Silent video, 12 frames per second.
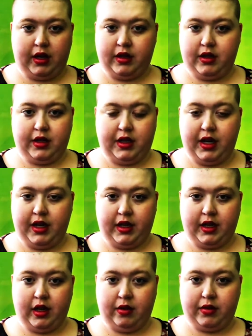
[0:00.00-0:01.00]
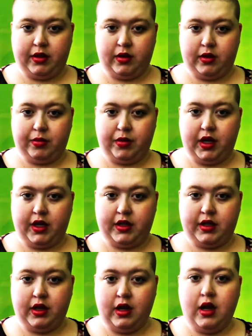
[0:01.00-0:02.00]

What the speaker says: couldn't take it. I was so depressed.